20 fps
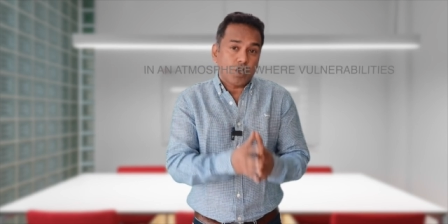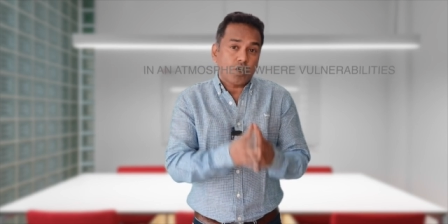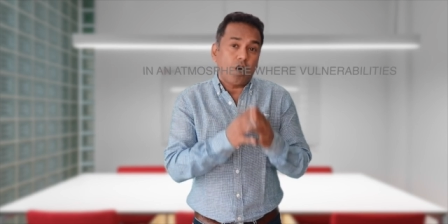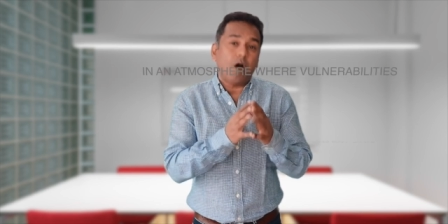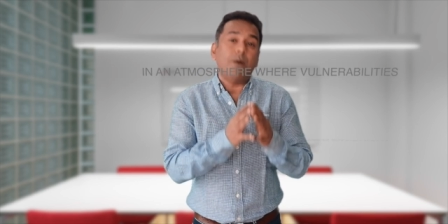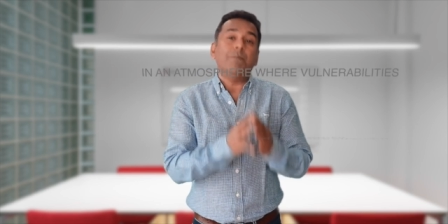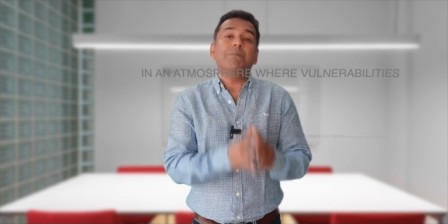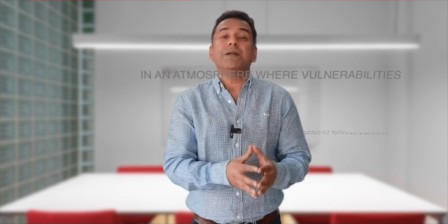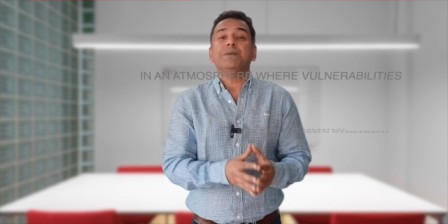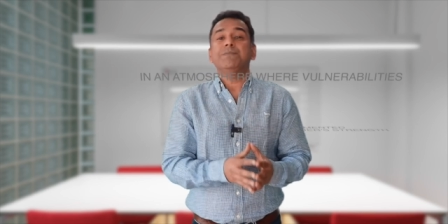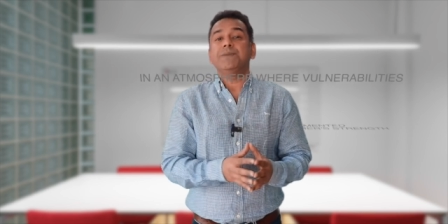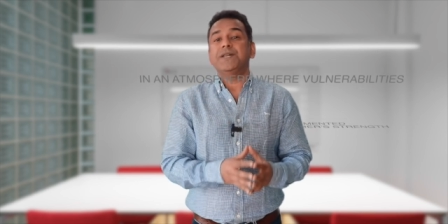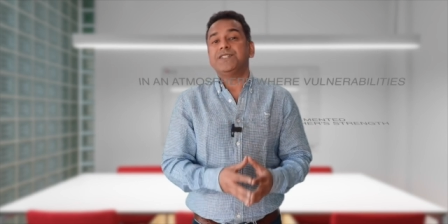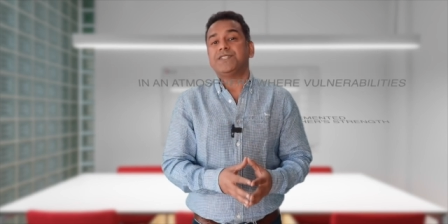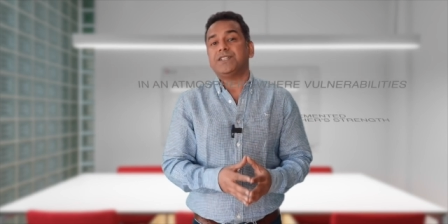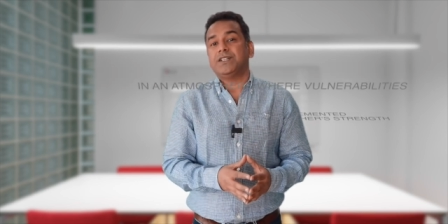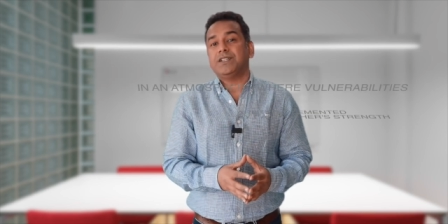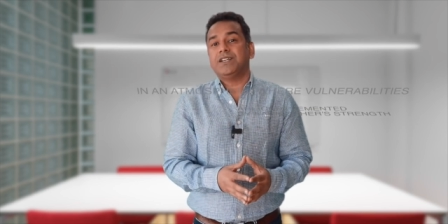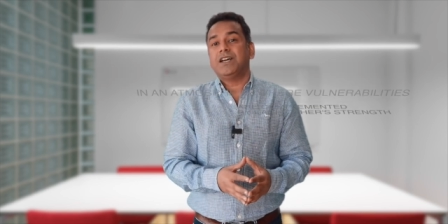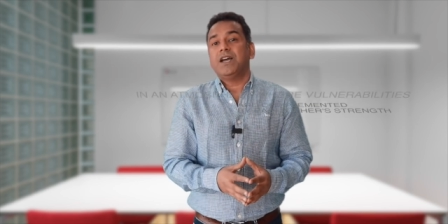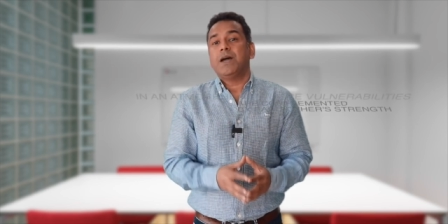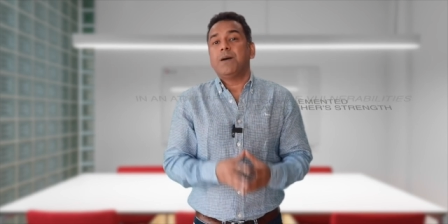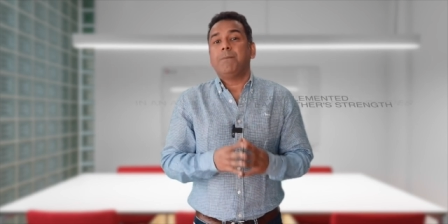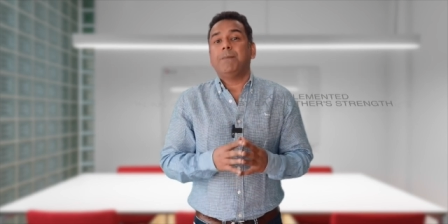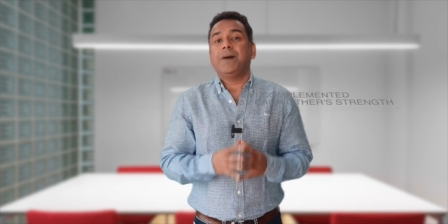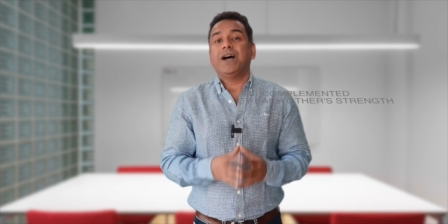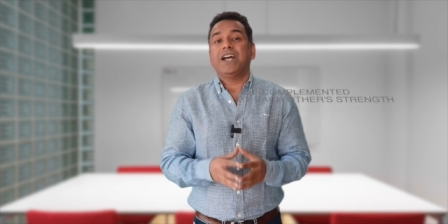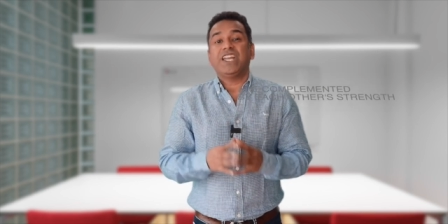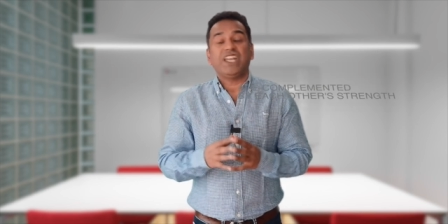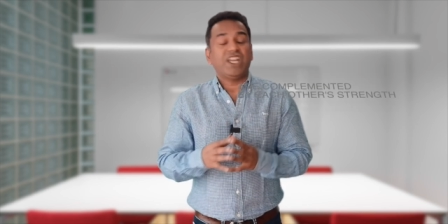complemented
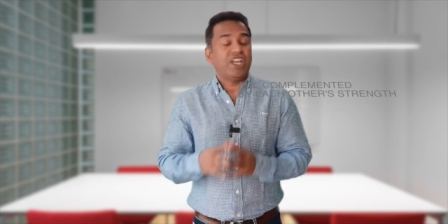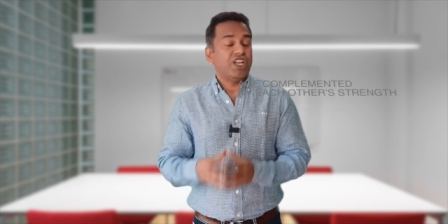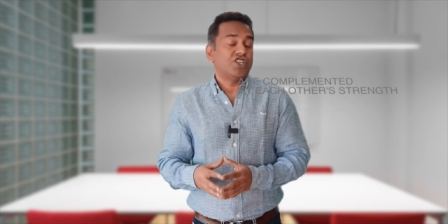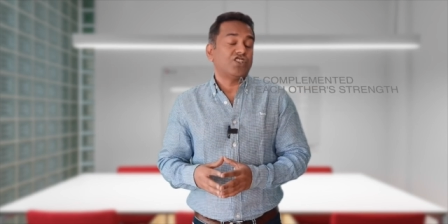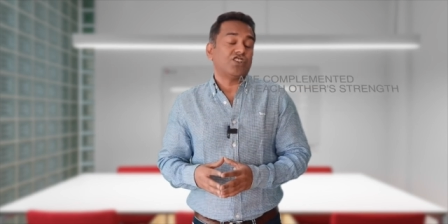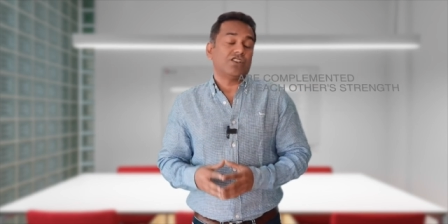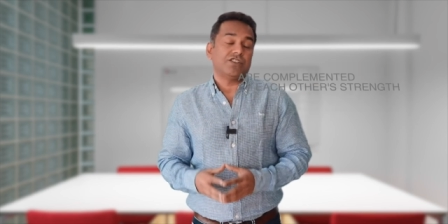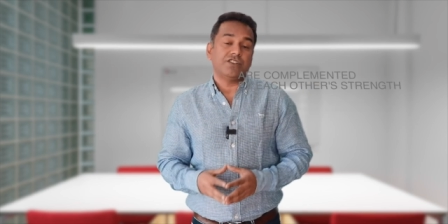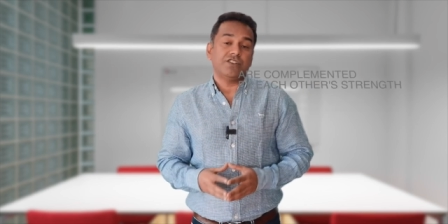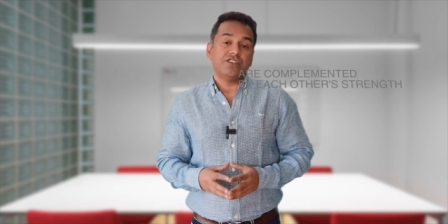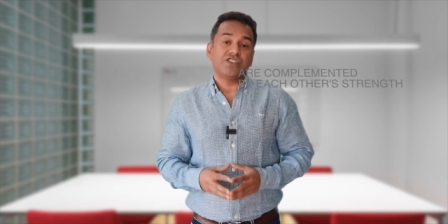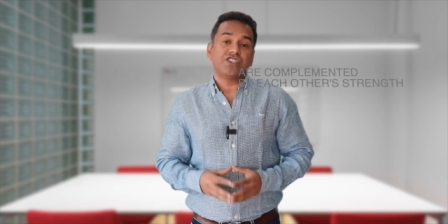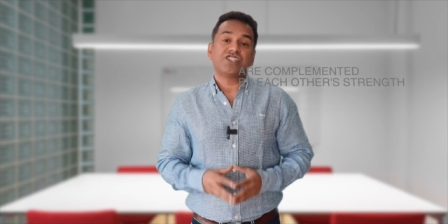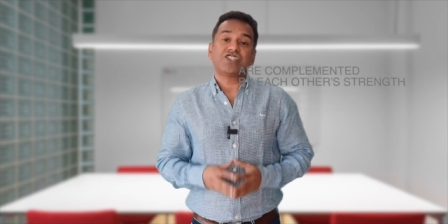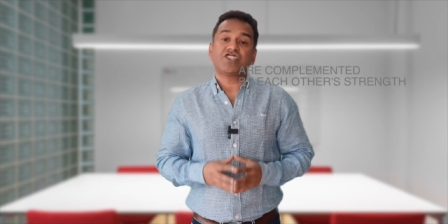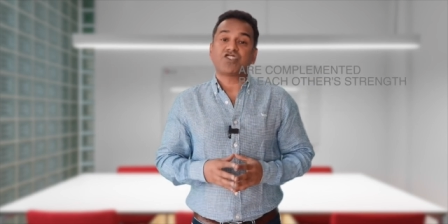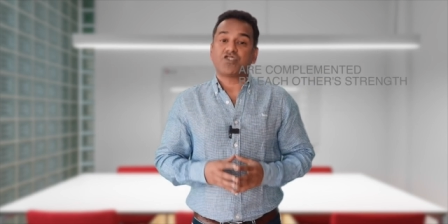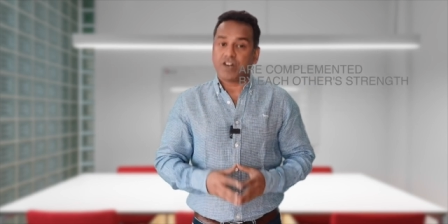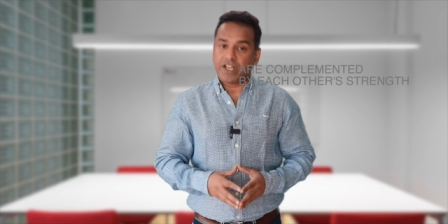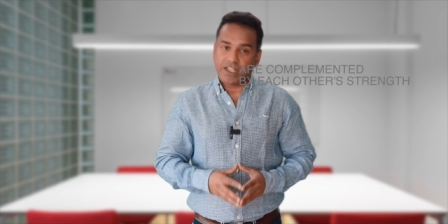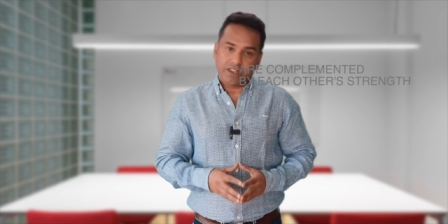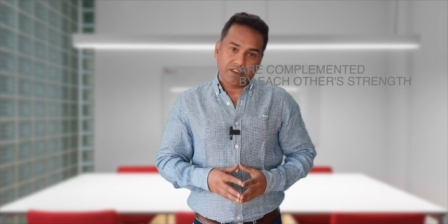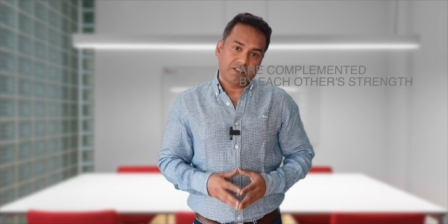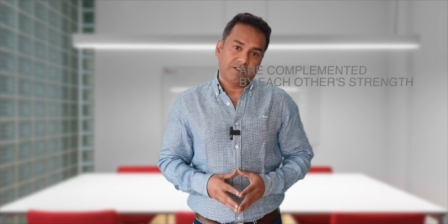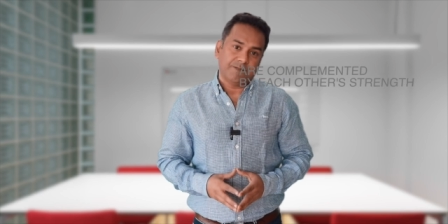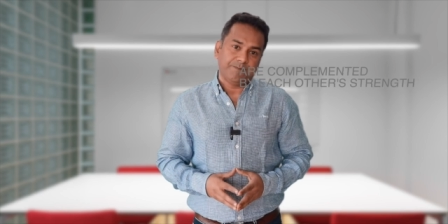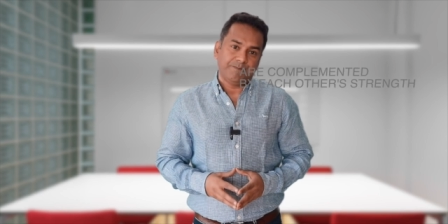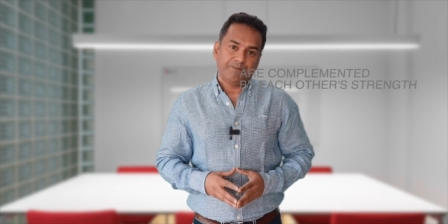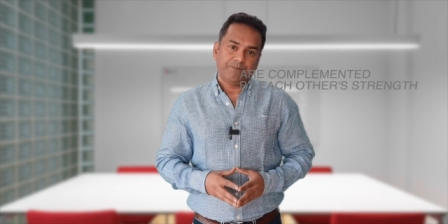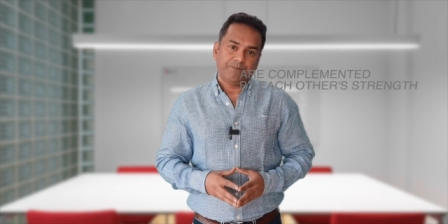by each other's strength.